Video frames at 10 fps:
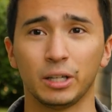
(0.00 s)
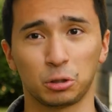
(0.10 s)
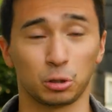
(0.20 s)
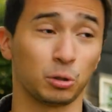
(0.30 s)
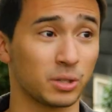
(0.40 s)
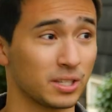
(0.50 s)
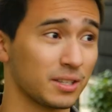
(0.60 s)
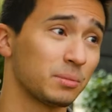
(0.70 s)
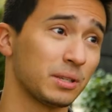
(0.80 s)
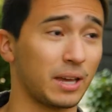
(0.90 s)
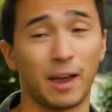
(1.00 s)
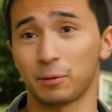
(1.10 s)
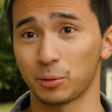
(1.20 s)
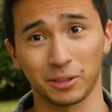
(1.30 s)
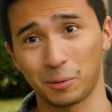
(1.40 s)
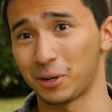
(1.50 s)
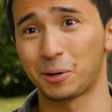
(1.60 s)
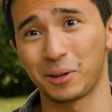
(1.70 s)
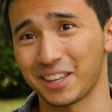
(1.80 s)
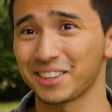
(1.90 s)
introduces them to everyone they
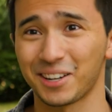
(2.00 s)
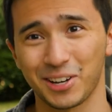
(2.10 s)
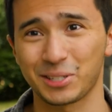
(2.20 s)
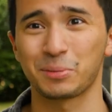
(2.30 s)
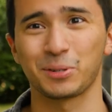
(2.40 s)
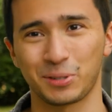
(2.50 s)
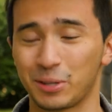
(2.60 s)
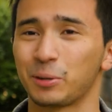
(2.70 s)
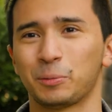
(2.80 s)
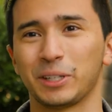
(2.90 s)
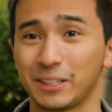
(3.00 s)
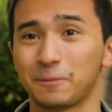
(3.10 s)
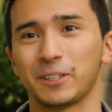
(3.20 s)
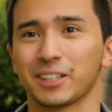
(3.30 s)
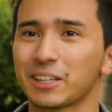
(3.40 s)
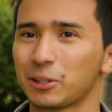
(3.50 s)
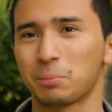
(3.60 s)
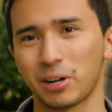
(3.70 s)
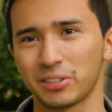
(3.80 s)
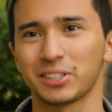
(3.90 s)
work with at the hospital so they really feel like they're
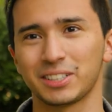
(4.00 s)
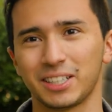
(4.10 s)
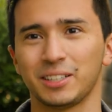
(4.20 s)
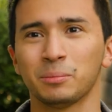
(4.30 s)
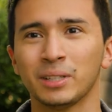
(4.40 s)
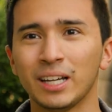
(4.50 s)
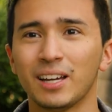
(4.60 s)
part of the team.